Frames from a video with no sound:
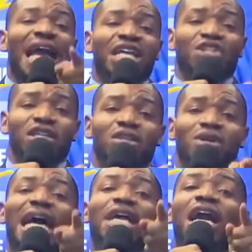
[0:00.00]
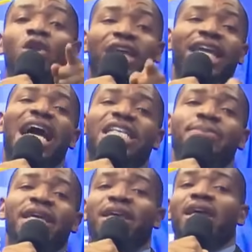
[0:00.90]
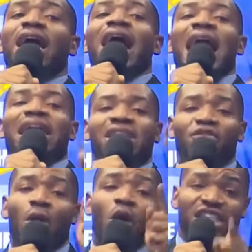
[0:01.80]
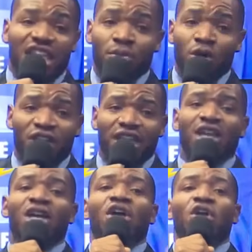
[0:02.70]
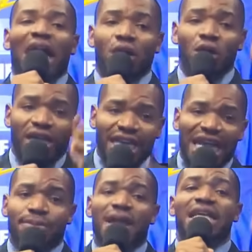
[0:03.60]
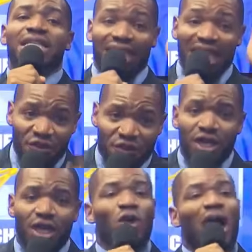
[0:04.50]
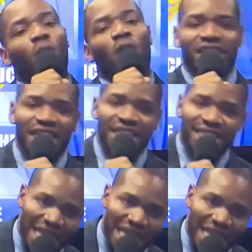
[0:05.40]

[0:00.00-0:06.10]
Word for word: you like it or not, whether you are looking at me as if you are watching movie, you are looking at me as if you are watching